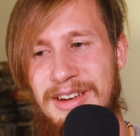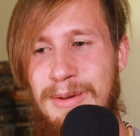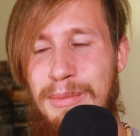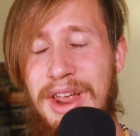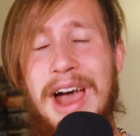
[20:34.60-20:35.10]

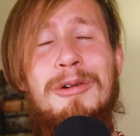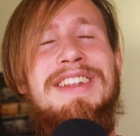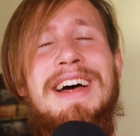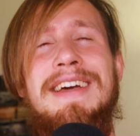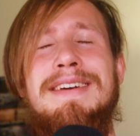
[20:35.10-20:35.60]
But I was
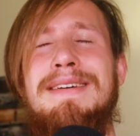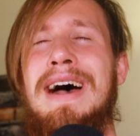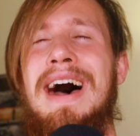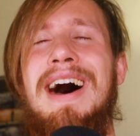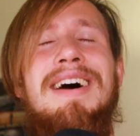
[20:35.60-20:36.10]
like,
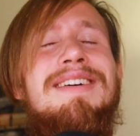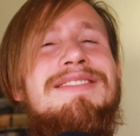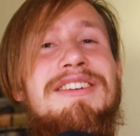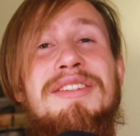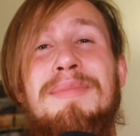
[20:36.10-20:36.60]

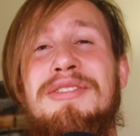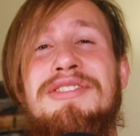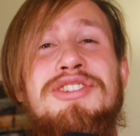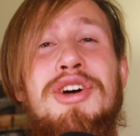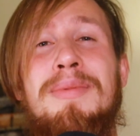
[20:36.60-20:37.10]
it's about
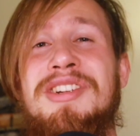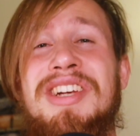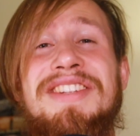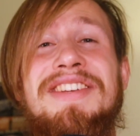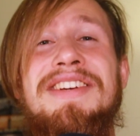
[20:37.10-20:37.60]
enjoyment.
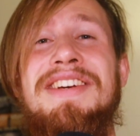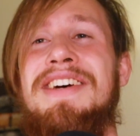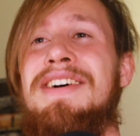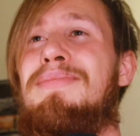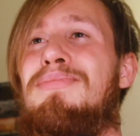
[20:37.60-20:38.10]
Just
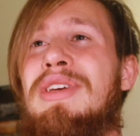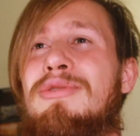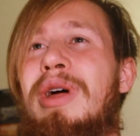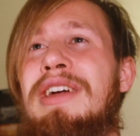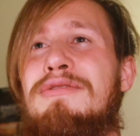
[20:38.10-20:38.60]
be
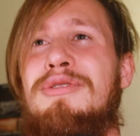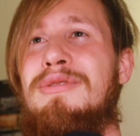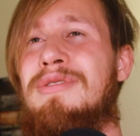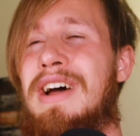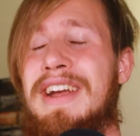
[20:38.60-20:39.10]

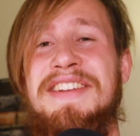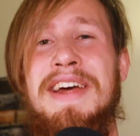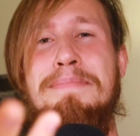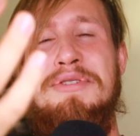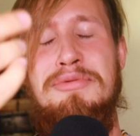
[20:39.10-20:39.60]
grateful,
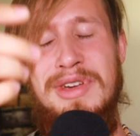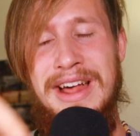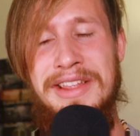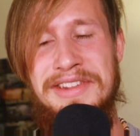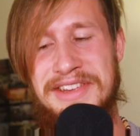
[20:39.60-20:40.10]
accept
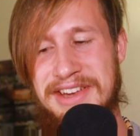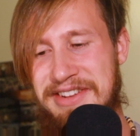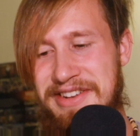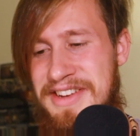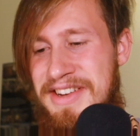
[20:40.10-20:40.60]
reality as
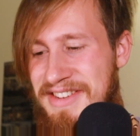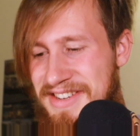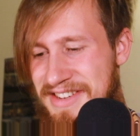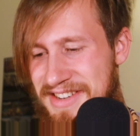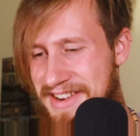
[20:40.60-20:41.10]
it is,
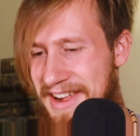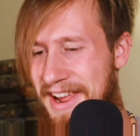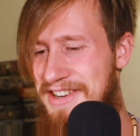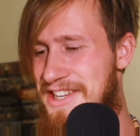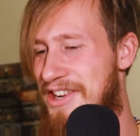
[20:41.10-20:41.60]

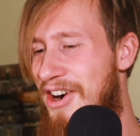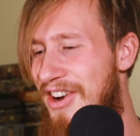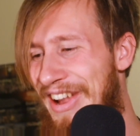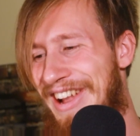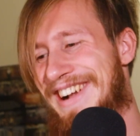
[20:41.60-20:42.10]
enjoy.
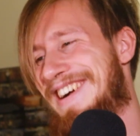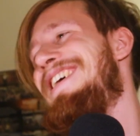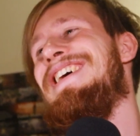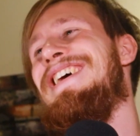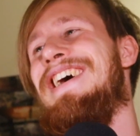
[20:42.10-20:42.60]

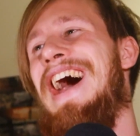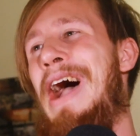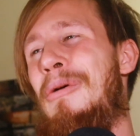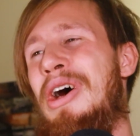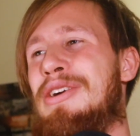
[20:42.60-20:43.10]
I
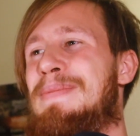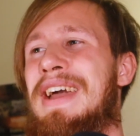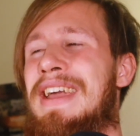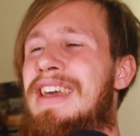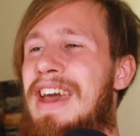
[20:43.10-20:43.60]
walked
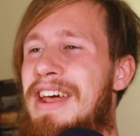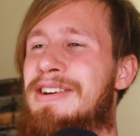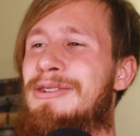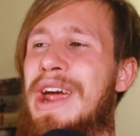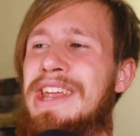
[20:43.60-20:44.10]
back, had a
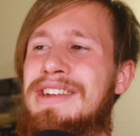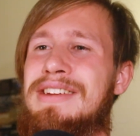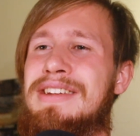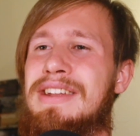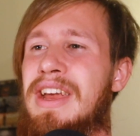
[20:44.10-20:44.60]
great
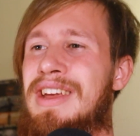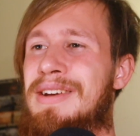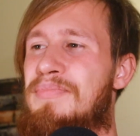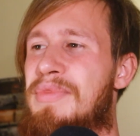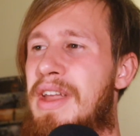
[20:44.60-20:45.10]
day,
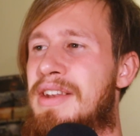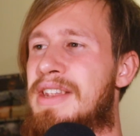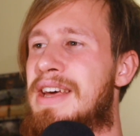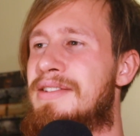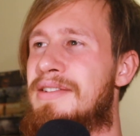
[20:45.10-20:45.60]
and
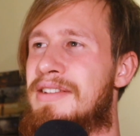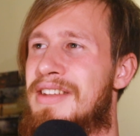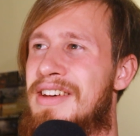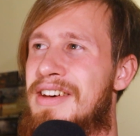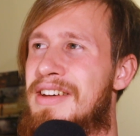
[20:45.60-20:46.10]
then,
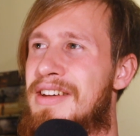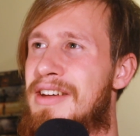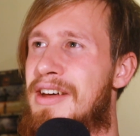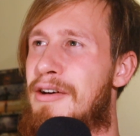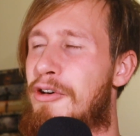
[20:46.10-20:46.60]

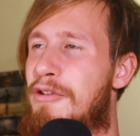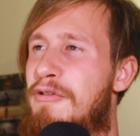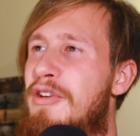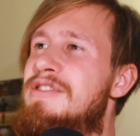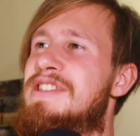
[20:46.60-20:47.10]
for the
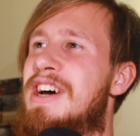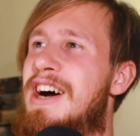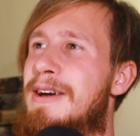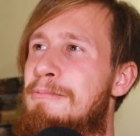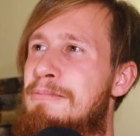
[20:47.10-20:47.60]
first
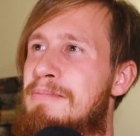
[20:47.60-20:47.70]
time,